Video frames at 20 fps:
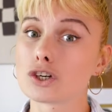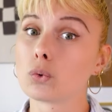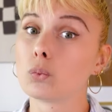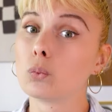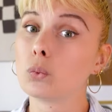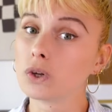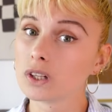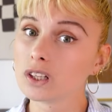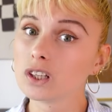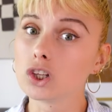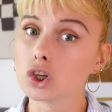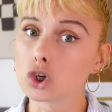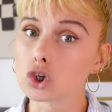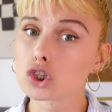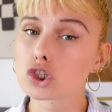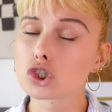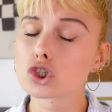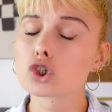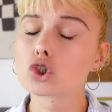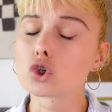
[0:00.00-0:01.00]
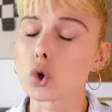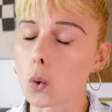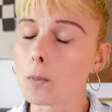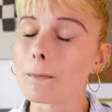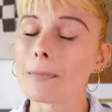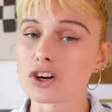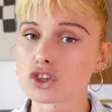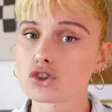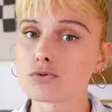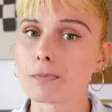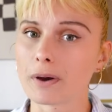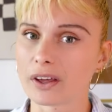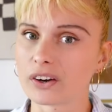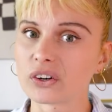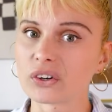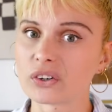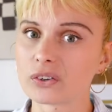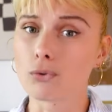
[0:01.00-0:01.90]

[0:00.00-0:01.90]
will look so much better.